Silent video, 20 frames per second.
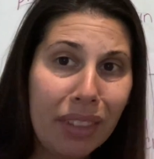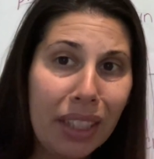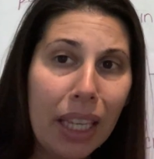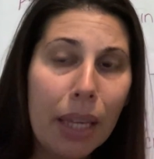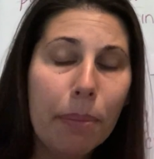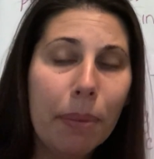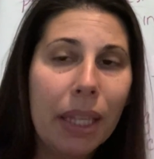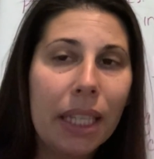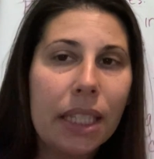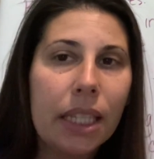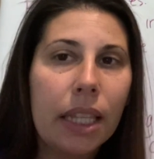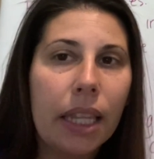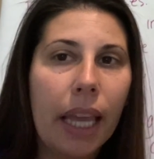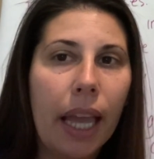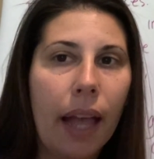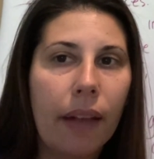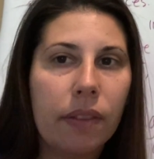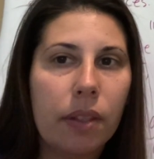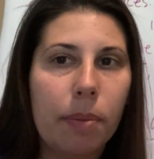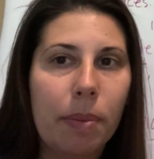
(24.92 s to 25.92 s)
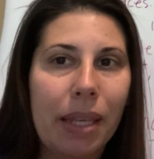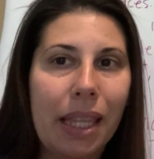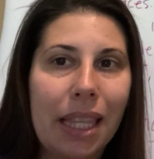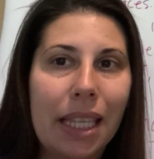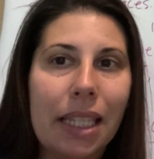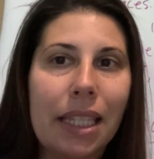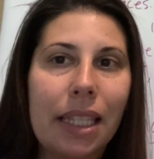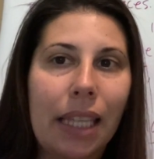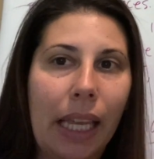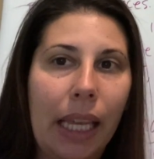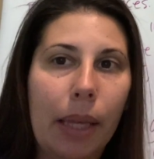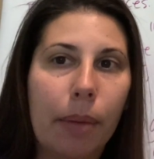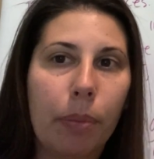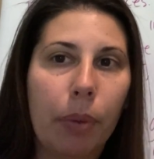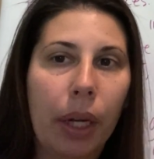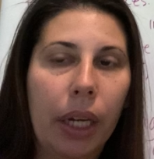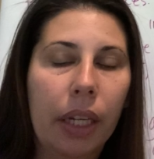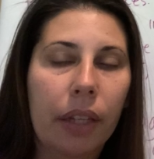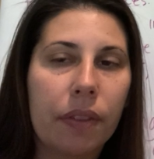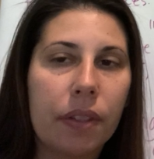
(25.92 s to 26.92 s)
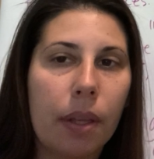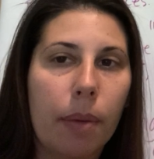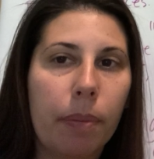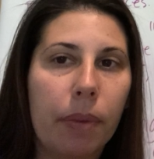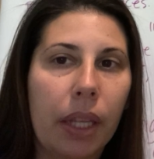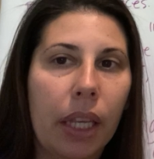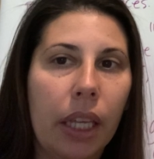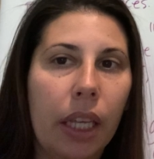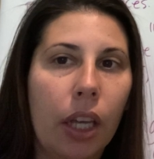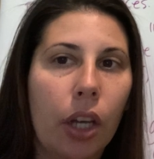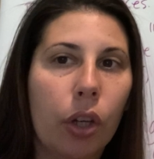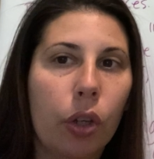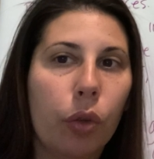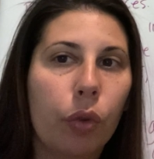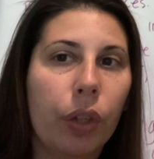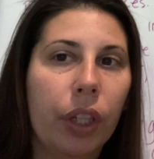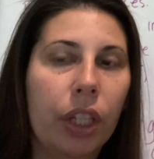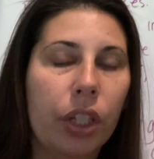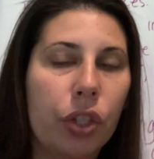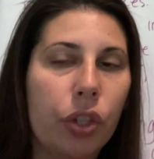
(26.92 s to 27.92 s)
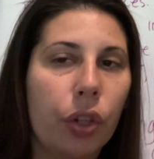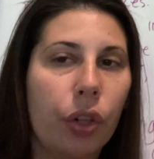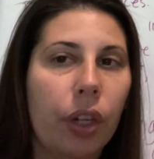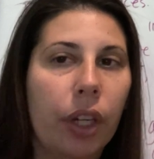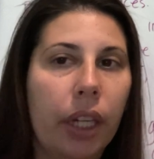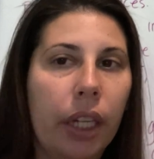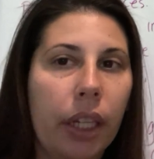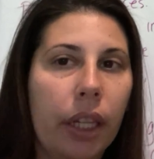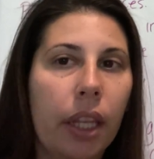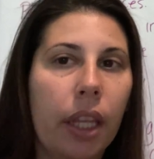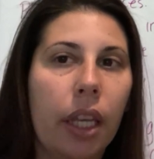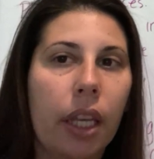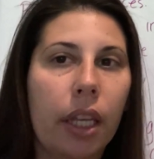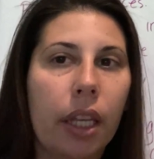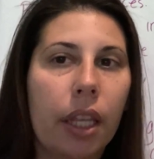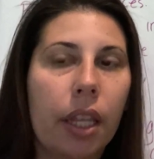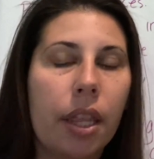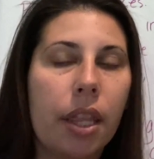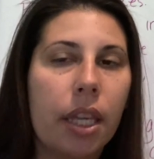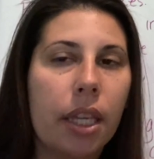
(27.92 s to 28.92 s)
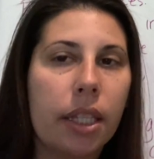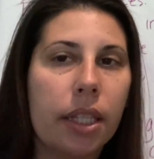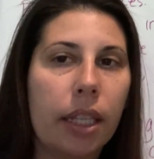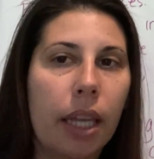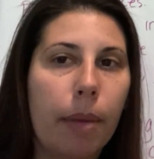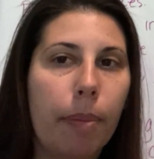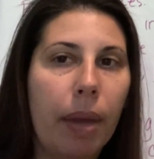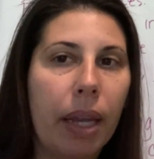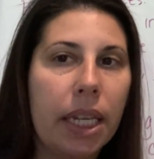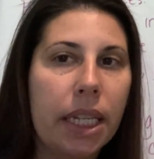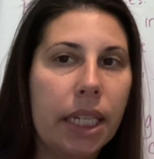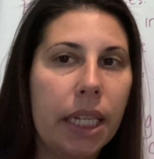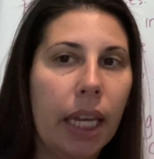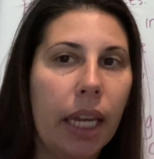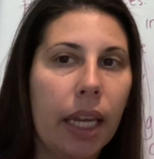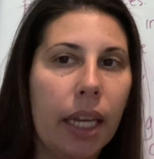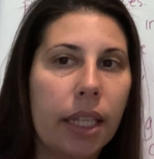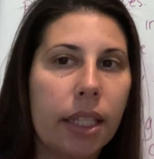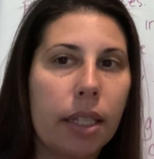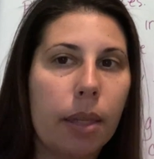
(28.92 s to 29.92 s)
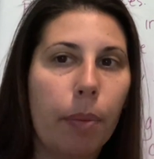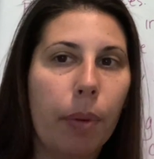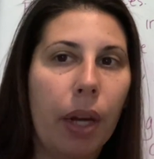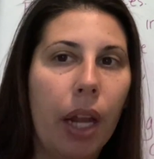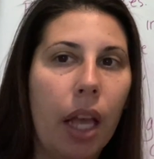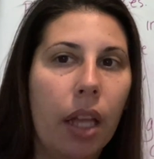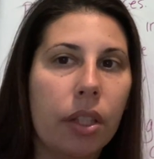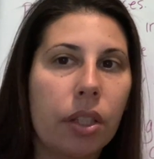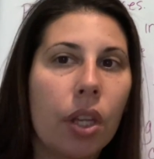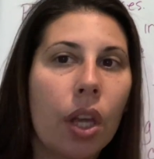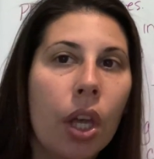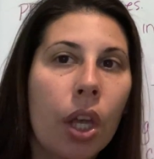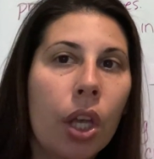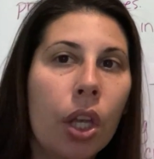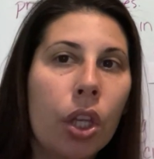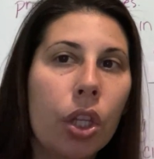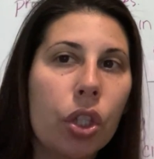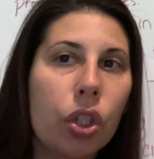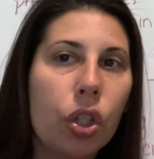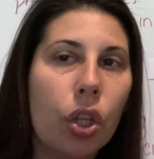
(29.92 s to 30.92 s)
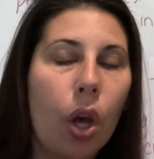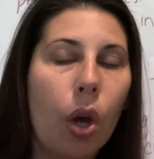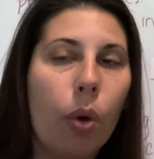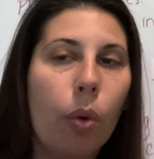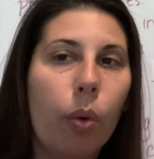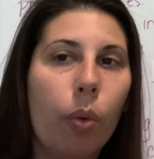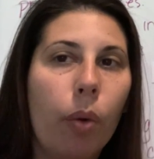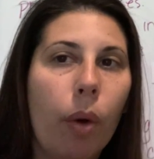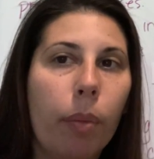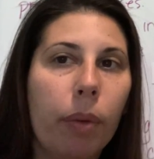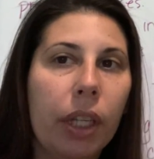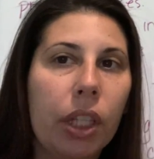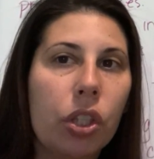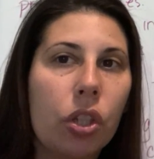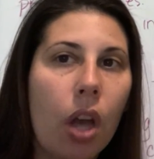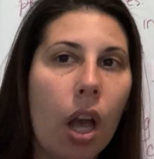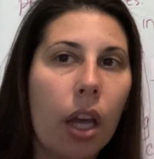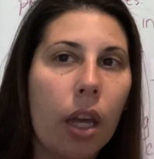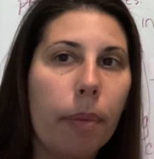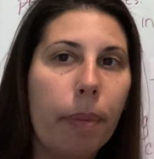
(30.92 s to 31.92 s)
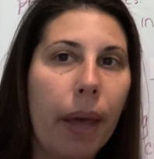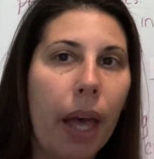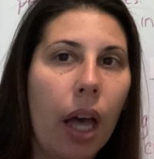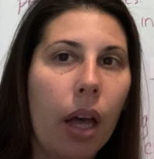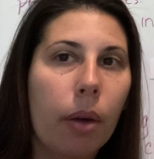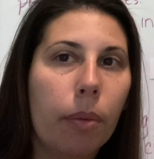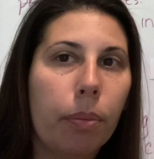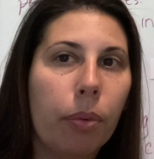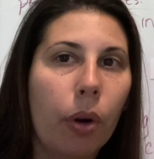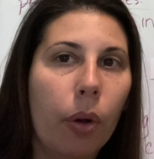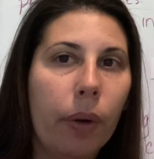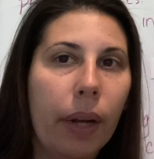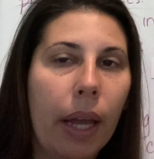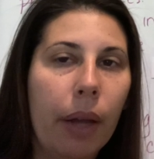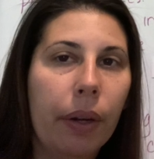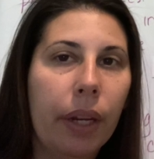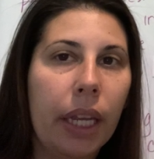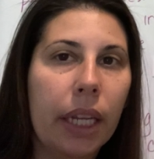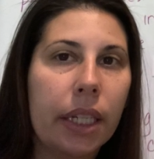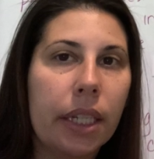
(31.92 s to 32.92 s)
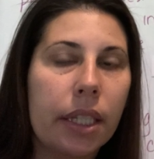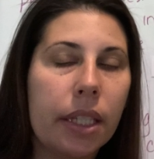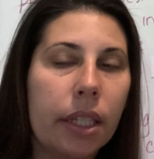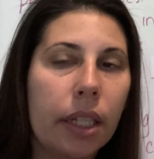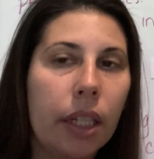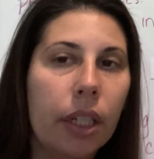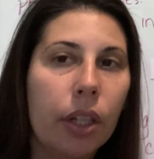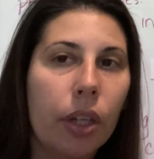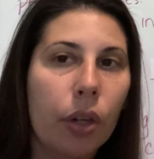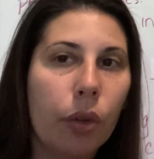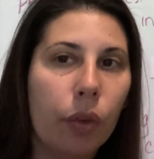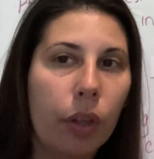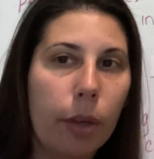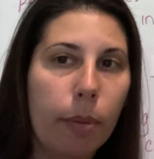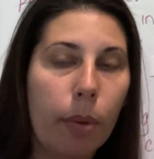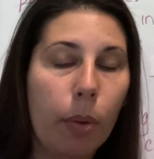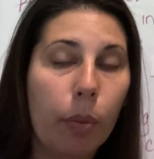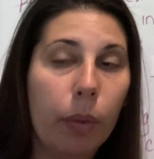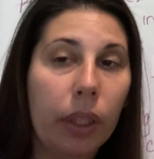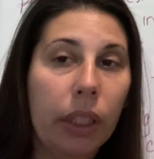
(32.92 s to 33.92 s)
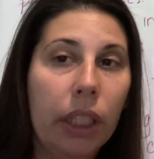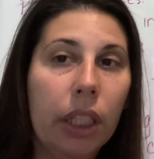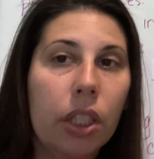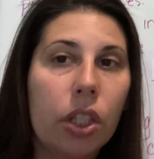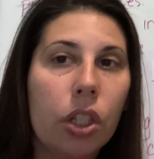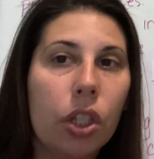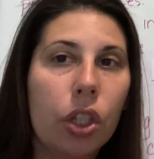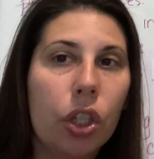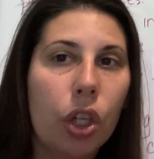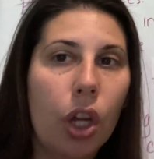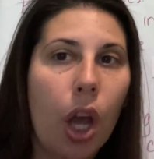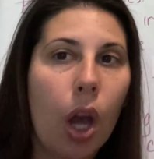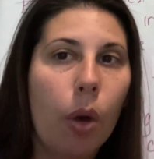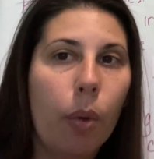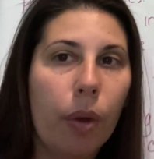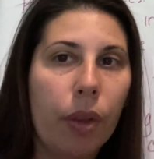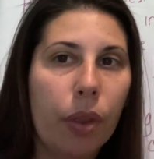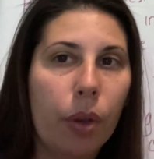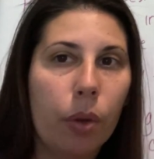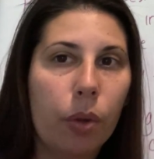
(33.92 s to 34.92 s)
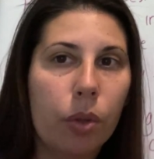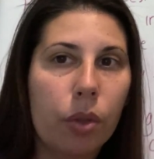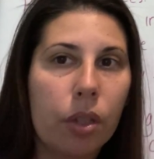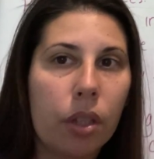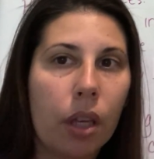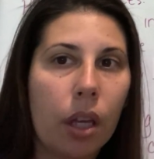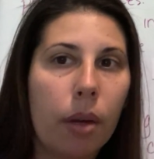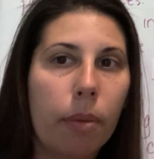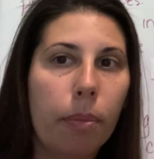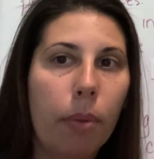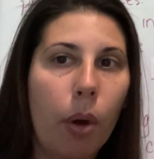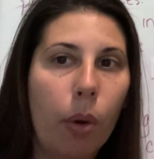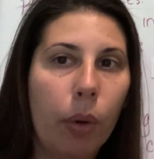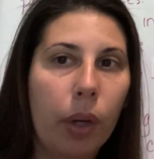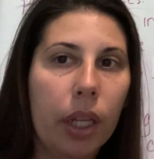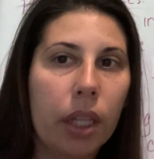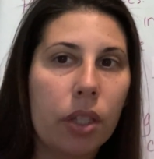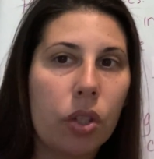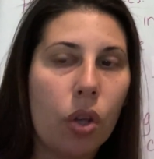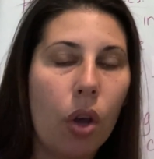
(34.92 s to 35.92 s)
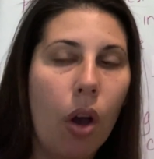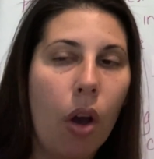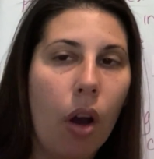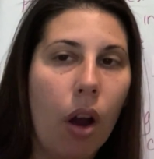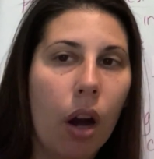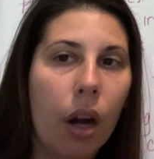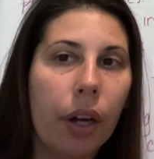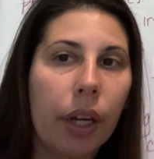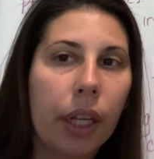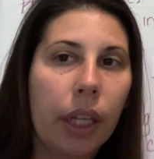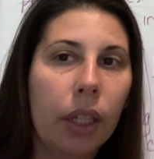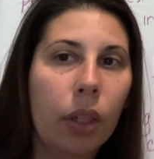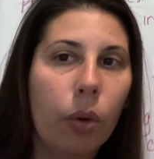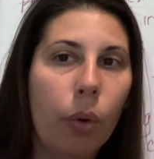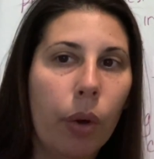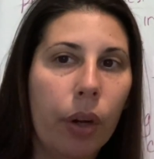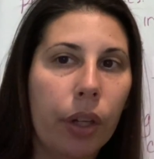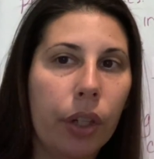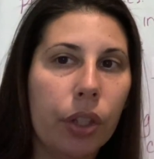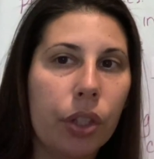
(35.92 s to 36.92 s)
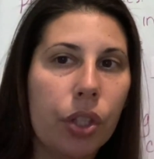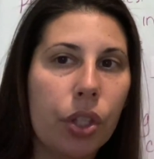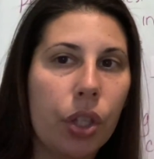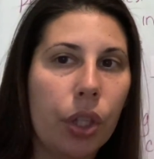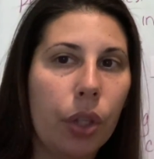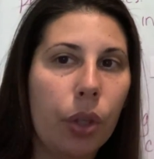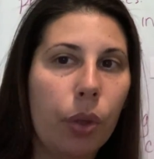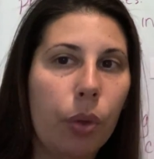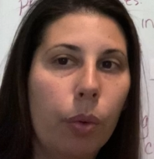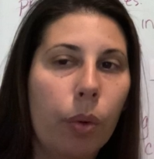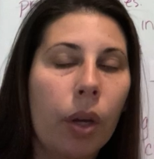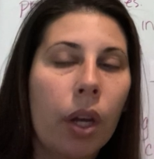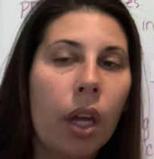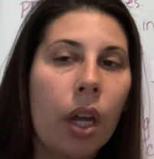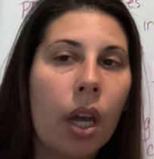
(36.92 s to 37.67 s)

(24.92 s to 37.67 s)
it means that they have to be the same, right? If something agrees, you're in the same idea as someone else. So when we talk about pronoun antecedent agreement, we need to know what those components are in order to